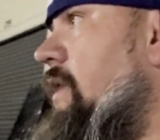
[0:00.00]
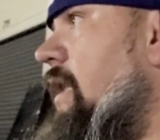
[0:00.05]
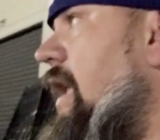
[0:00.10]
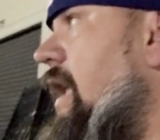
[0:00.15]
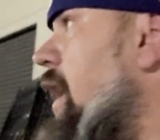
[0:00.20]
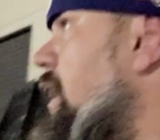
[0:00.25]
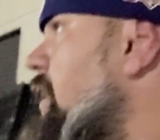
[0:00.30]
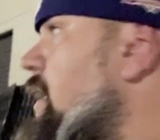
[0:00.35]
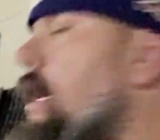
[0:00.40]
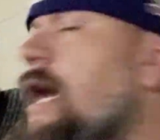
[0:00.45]

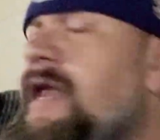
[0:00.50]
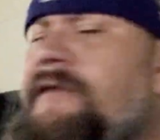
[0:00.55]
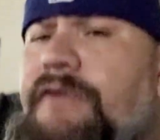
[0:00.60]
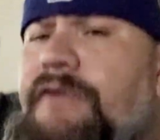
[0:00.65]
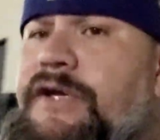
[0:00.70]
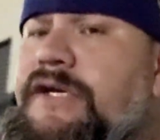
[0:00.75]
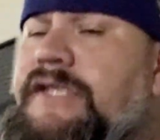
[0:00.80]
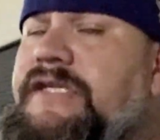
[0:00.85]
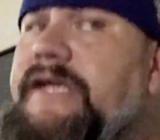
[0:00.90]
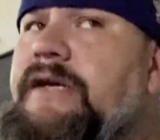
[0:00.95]
and he got it for a
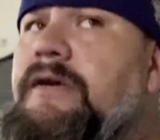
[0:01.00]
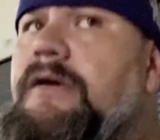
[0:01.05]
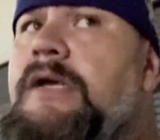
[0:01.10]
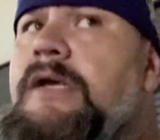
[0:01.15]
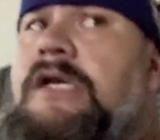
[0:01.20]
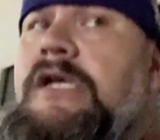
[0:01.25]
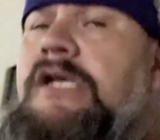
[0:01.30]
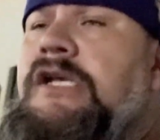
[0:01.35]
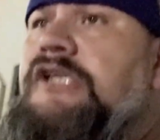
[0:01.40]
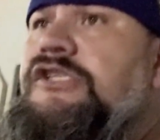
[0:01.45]
good deal.
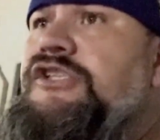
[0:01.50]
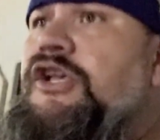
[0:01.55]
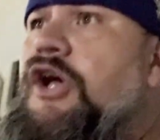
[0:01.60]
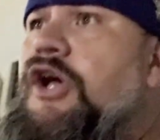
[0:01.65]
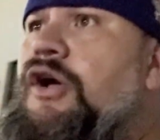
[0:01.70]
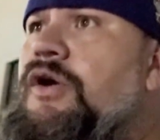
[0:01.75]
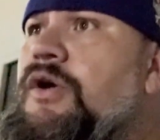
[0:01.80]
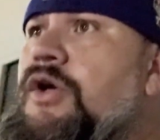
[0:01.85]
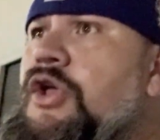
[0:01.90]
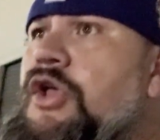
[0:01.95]

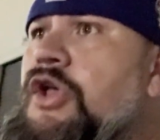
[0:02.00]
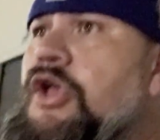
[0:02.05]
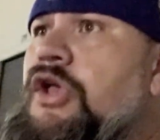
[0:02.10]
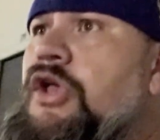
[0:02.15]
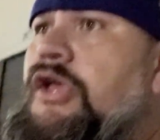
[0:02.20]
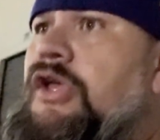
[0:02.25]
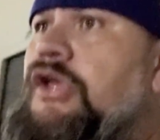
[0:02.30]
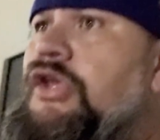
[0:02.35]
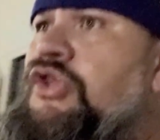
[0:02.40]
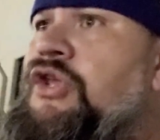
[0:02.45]
So
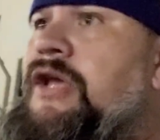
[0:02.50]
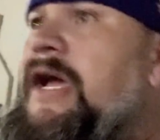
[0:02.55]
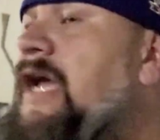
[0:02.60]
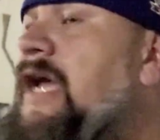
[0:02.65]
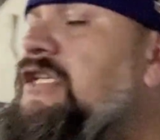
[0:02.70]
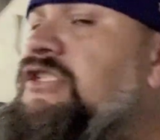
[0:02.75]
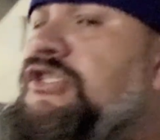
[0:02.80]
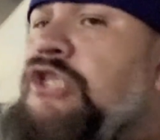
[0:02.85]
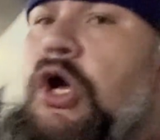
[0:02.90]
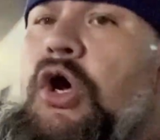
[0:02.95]
you
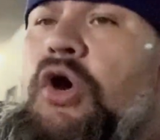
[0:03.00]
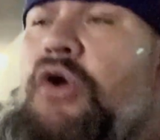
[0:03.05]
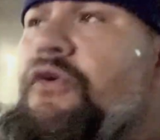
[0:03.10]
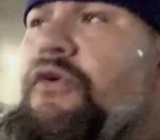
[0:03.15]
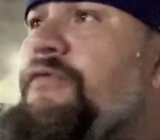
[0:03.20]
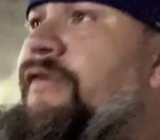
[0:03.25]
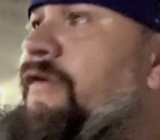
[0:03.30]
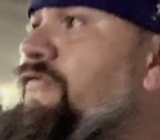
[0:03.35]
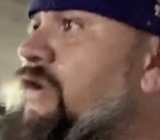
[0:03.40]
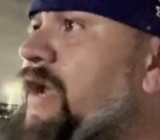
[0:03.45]
guys know,
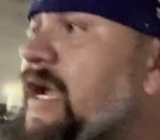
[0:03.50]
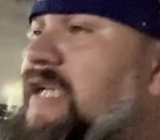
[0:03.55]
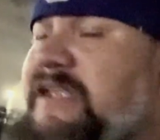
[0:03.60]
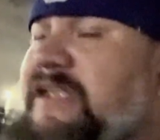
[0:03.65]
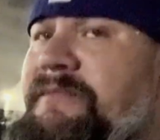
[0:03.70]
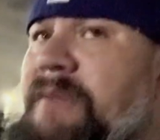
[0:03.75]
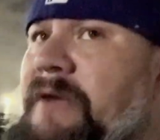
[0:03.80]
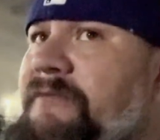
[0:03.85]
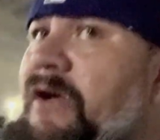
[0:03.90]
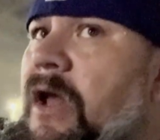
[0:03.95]
if you guys
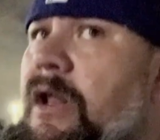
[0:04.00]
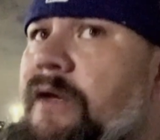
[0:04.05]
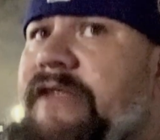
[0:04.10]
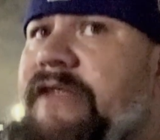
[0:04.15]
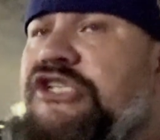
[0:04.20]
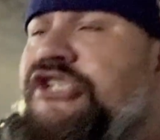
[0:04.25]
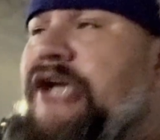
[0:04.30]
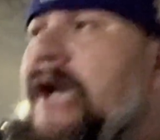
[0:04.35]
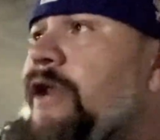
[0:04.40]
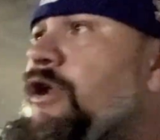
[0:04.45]
have been following
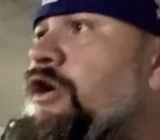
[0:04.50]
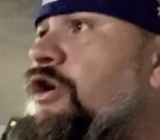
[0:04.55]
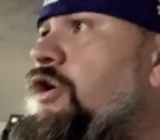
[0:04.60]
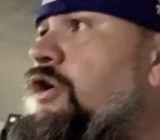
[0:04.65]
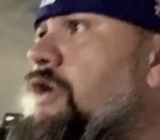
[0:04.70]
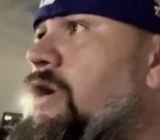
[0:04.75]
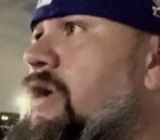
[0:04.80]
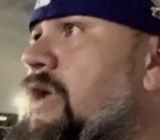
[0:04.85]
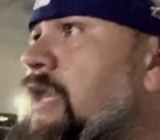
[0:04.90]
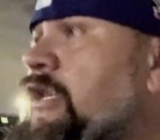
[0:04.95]
the channel,
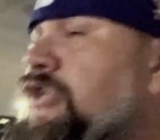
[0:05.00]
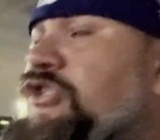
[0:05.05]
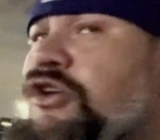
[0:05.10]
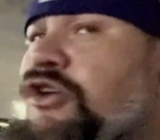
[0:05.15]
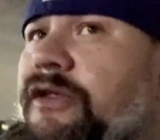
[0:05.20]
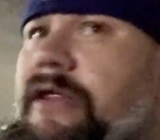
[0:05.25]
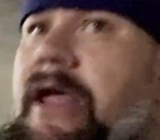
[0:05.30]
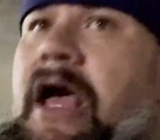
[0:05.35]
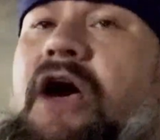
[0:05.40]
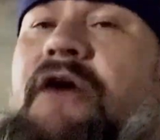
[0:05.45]
and
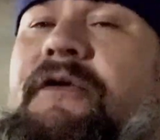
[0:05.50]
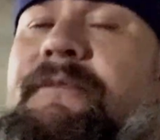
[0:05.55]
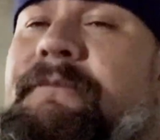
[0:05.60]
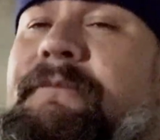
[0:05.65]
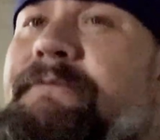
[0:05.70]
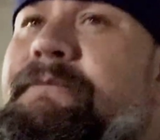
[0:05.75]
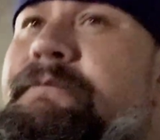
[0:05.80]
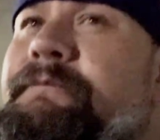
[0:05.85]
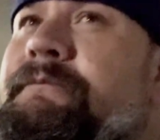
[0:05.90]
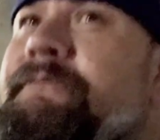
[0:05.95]
how
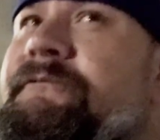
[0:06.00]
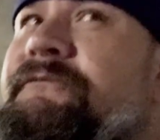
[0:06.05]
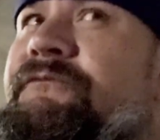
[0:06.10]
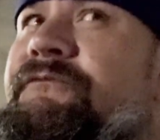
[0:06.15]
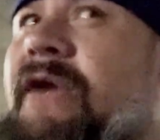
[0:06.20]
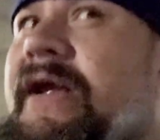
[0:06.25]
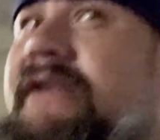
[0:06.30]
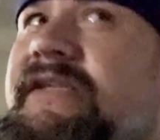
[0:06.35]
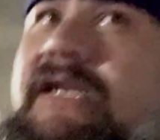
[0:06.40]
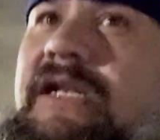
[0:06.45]

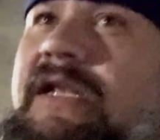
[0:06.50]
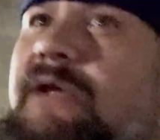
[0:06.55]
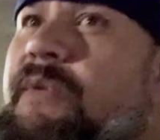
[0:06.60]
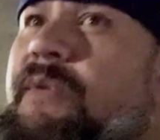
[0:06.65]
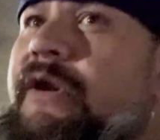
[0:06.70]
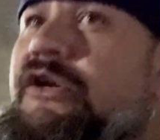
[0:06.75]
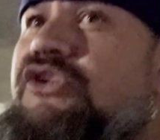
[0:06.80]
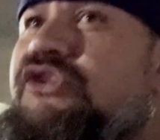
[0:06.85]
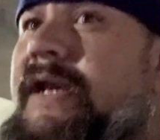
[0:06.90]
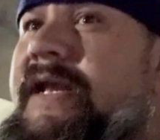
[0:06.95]
frantically we
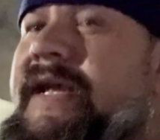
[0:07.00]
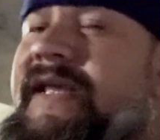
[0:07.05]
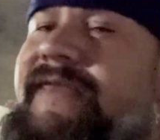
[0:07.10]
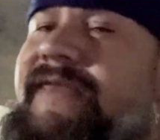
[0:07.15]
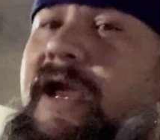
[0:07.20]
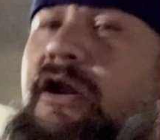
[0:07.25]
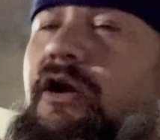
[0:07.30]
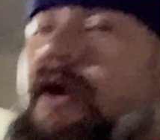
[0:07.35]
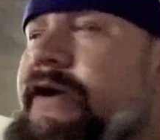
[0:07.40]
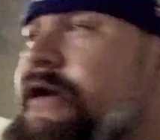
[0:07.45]
were trying to get
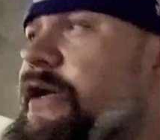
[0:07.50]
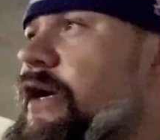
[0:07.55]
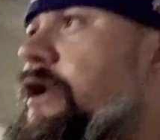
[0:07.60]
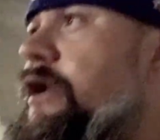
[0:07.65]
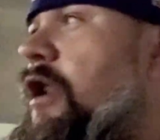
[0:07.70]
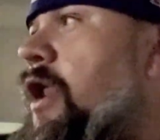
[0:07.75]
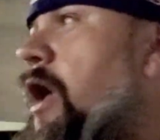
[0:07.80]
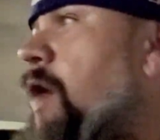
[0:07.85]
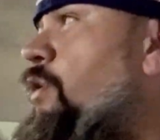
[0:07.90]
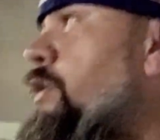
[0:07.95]
that car done
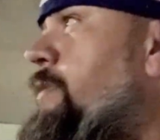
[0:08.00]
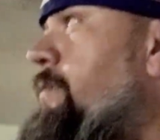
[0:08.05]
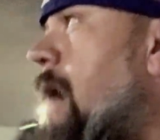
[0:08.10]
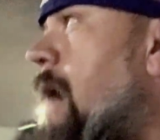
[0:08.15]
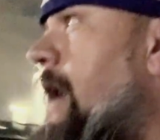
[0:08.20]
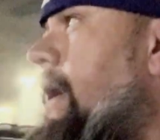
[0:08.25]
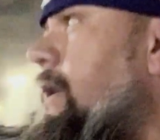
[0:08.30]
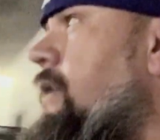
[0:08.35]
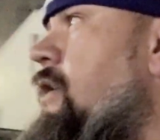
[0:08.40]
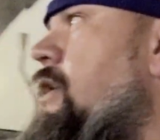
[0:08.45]
along with
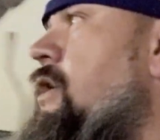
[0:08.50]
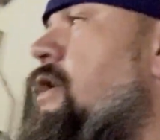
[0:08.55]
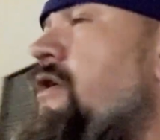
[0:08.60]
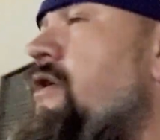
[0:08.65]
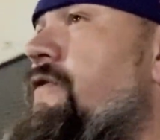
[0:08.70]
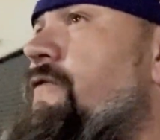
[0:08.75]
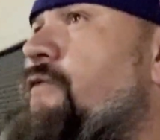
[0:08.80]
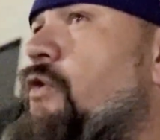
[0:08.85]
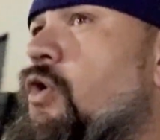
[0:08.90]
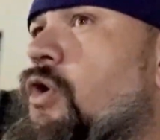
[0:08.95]
mine
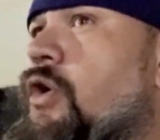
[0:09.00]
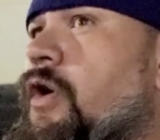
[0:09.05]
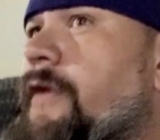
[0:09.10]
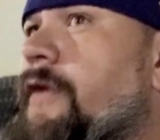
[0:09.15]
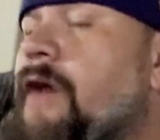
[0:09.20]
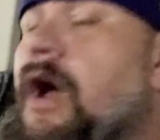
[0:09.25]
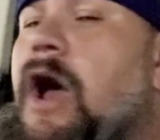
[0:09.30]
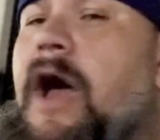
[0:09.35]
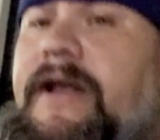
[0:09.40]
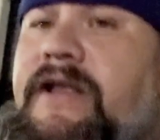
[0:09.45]
for
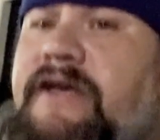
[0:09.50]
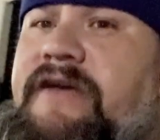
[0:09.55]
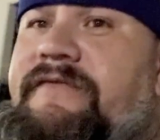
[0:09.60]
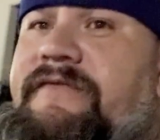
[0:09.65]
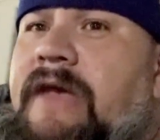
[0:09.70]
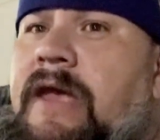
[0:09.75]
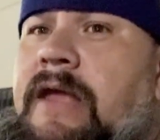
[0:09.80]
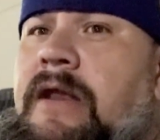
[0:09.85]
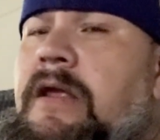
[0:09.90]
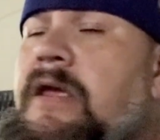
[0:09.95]
the Honda
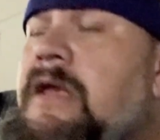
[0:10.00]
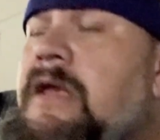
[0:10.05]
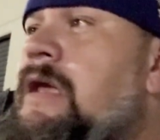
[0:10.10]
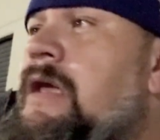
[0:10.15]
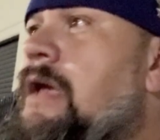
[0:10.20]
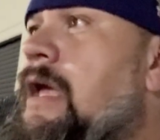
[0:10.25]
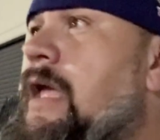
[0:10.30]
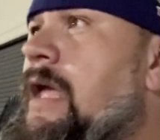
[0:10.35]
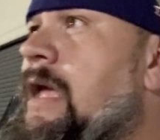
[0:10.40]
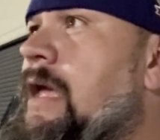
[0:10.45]
event
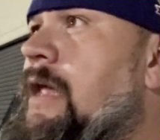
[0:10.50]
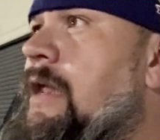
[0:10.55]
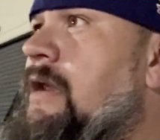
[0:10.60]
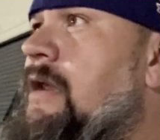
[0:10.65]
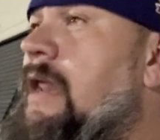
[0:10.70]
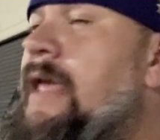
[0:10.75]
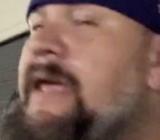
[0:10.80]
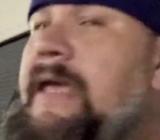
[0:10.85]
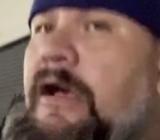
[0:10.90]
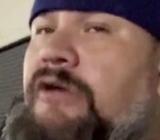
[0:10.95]
in
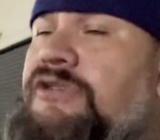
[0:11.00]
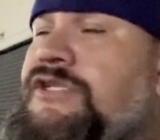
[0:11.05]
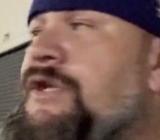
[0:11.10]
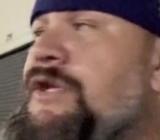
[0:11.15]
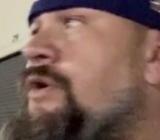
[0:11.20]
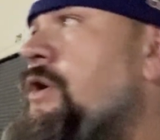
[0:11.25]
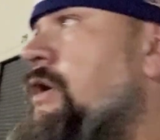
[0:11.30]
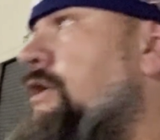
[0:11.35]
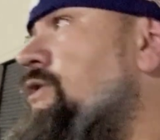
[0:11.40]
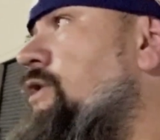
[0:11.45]
Lake
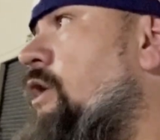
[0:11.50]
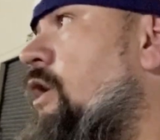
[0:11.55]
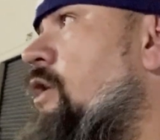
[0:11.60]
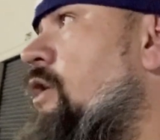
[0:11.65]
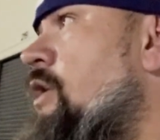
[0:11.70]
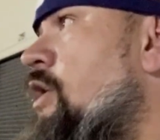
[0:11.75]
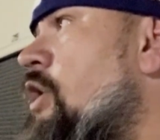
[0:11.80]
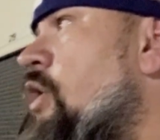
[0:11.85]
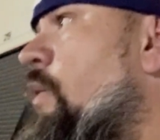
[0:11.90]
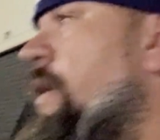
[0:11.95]
Elsinore. So
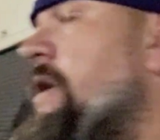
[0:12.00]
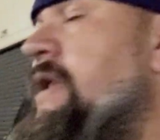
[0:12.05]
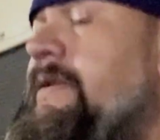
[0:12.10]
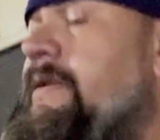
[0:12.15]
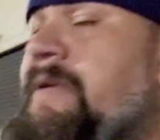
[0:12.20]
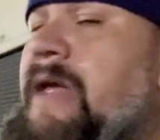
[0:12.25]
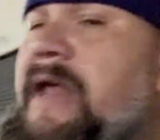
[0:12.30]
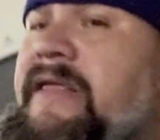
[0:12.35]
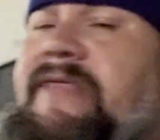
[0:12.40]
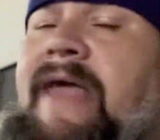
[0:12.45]
we ended
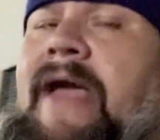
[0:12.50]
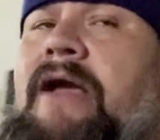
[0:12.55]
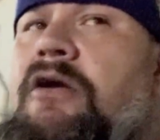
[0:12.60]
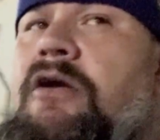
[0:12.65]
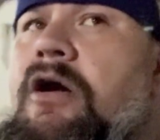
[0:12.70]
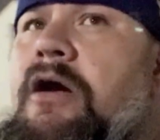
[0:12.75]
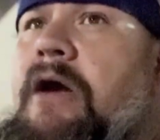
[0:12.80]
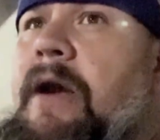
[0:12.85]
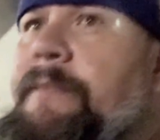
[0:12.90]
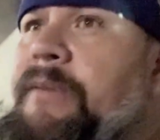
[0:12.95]
up getting that
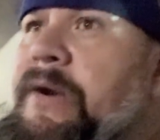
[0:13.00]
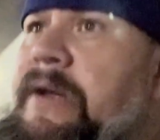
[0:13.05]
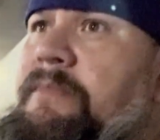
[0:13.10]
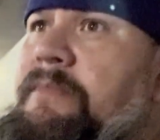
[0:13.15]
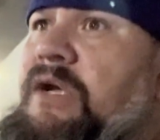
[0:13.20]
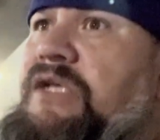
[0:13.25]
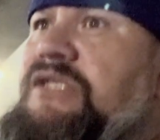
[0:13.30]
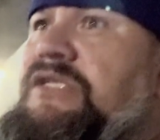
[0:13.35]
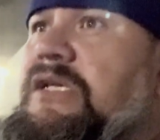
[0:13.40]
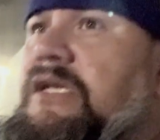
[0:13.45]
car pretty
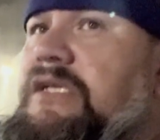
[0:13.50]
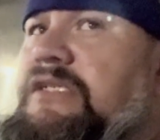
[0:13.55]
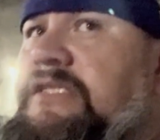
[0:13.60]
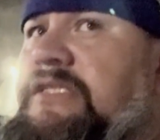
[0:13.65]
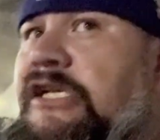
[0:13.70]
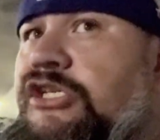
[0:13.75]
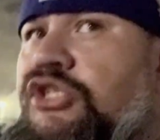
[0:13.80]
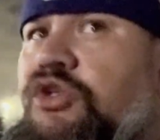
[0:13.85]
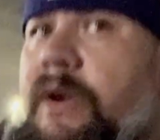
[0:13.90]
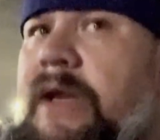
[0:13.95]
much
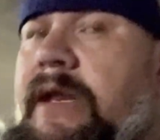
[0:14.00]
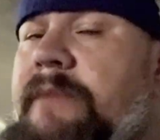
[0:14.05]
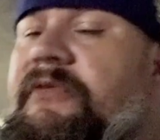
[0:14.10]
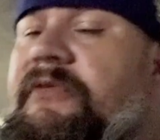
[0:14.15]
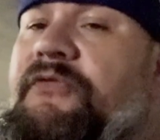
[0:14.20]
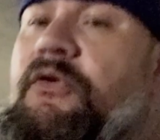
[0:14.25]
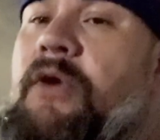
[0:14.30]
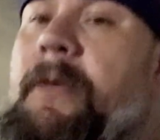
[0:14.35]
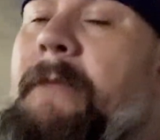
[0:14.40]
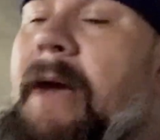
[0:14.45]
situated
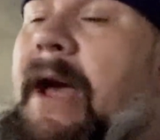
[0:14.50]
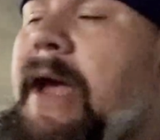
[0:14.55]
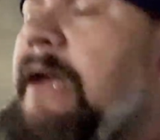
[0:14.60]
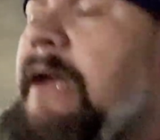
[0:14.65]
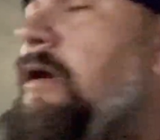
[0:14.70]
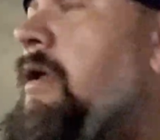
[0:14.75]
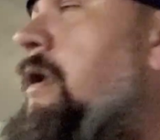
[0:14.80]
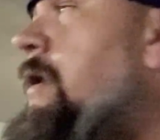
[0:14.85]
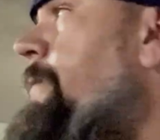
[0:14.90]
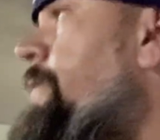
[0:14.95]
before mine,
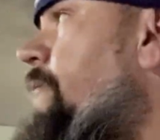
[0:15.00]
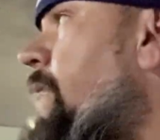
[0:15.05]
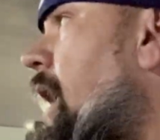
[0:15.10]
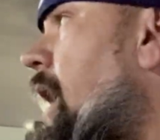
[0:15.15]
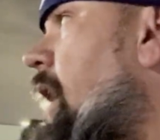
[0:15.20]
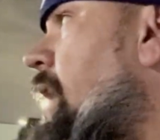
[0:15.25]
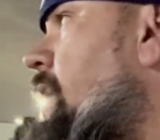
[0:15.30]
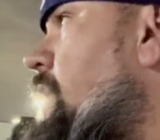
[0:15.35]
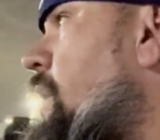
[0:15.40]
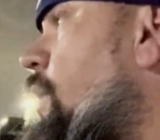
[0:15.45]

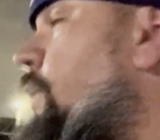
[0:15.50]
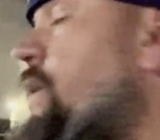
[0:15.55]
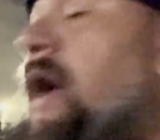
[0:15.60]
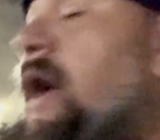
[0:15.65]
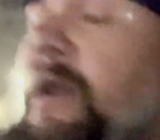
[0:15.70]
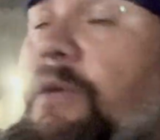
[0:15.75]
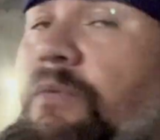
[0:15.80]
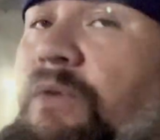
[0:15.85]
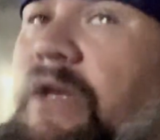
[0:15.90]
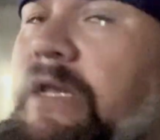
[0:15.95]
and we
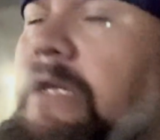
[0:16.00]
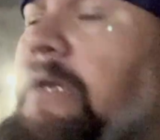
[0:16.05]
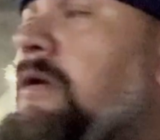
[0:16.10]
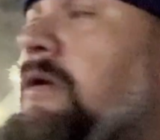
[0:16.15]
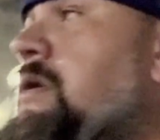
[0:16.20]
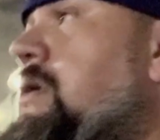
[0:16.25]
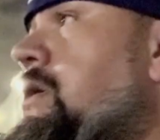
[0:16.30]
got it running.